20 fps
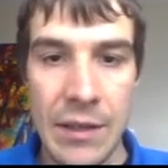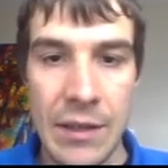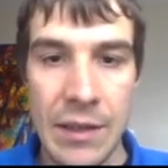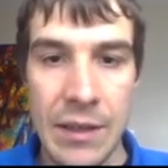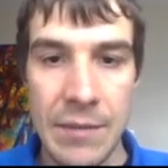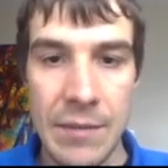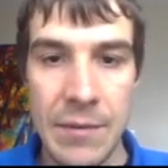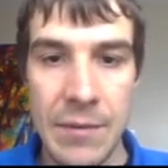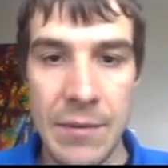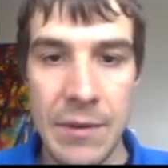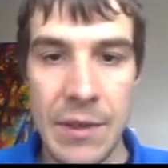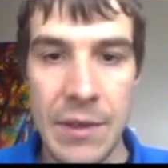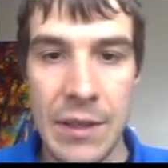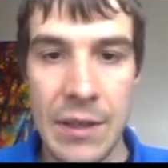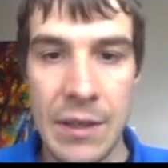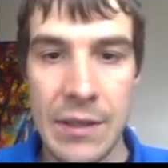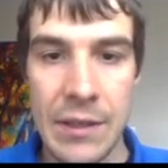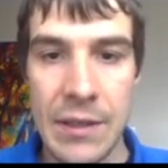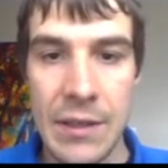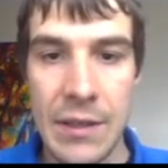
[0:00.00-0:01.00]
6
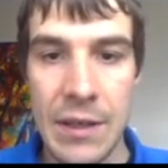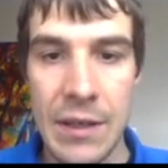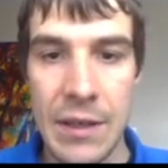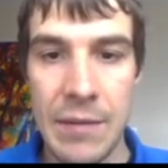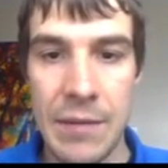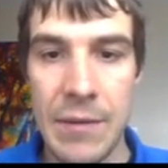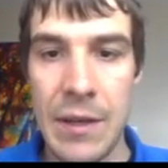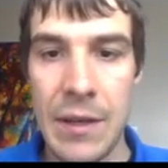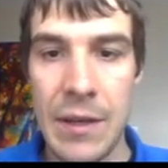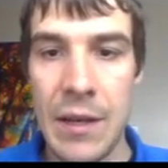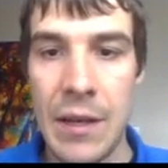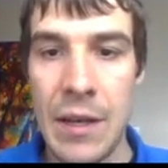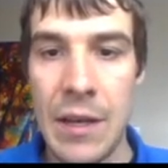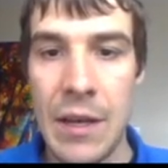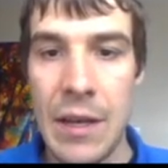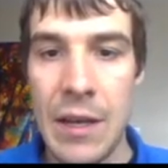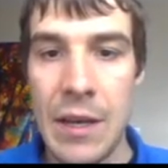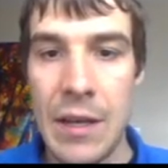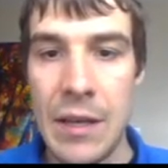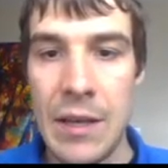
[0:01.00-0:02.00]
protons, that's carbon.
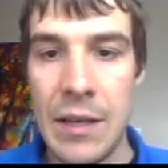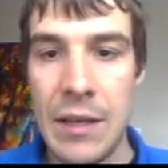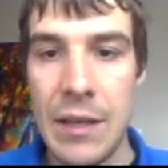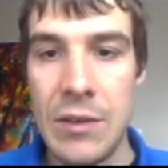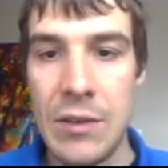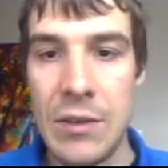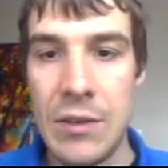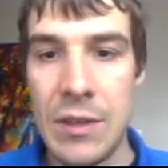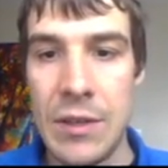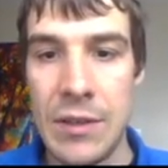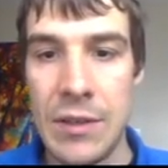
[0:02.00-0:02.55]
Nitrogen